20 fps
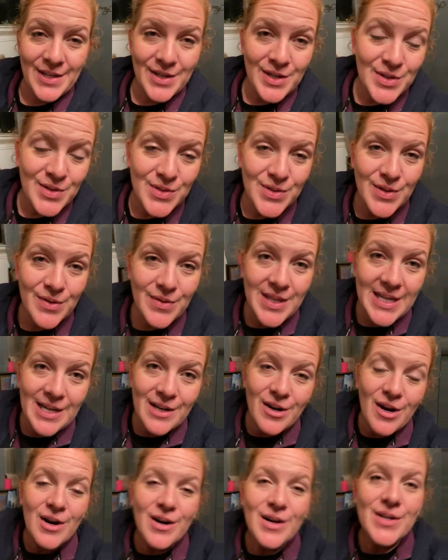So
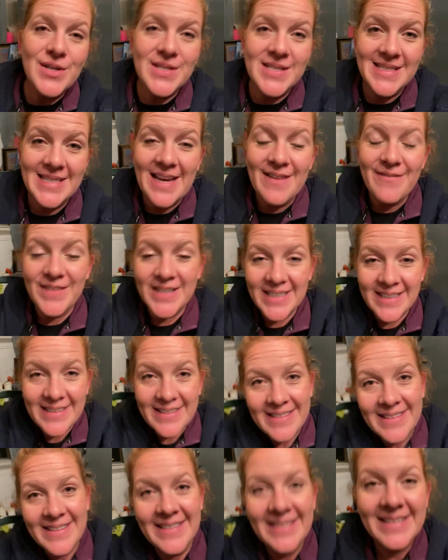there are
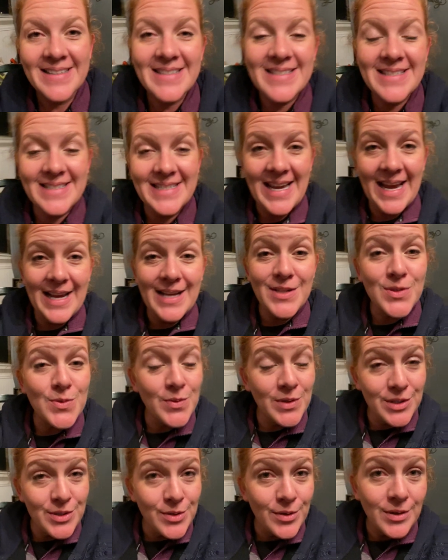7 states
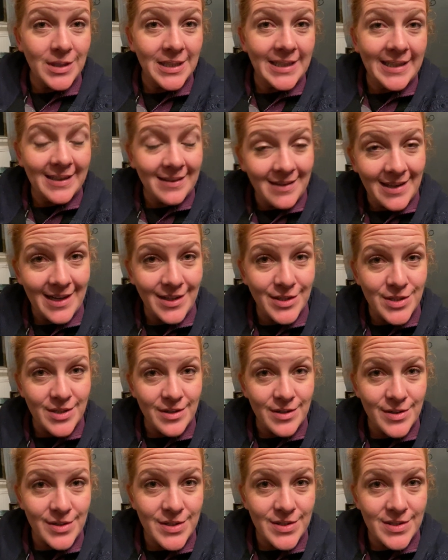with dueling
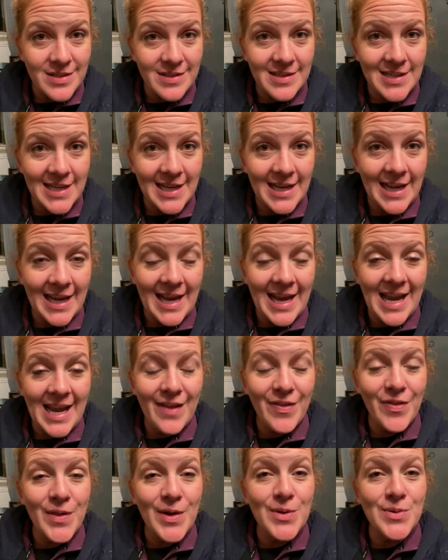electors.
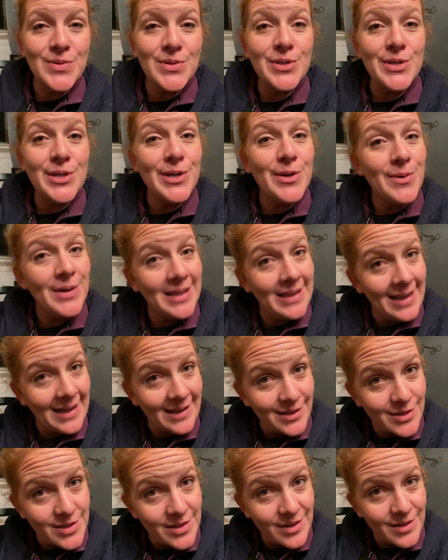And those new
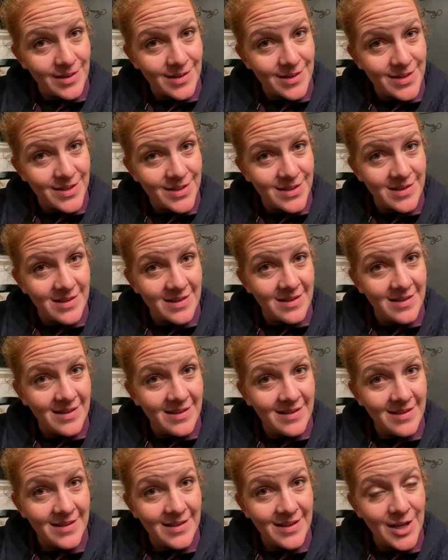electors,
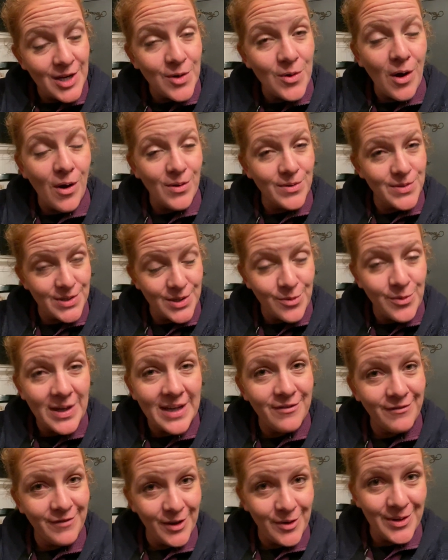who also went
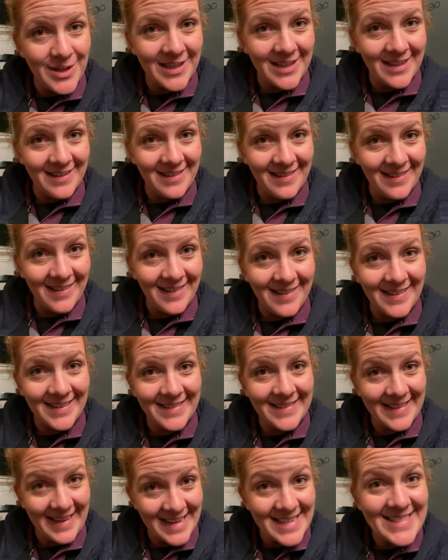and voted
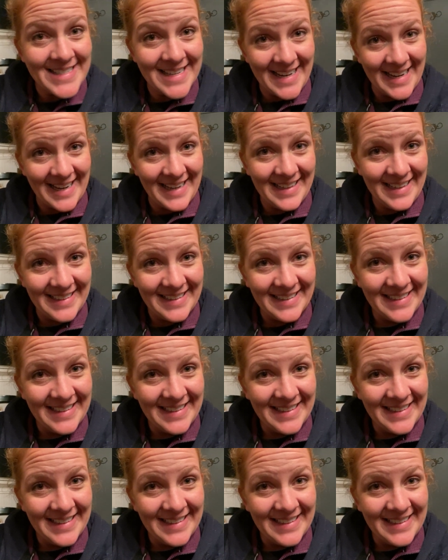on that day,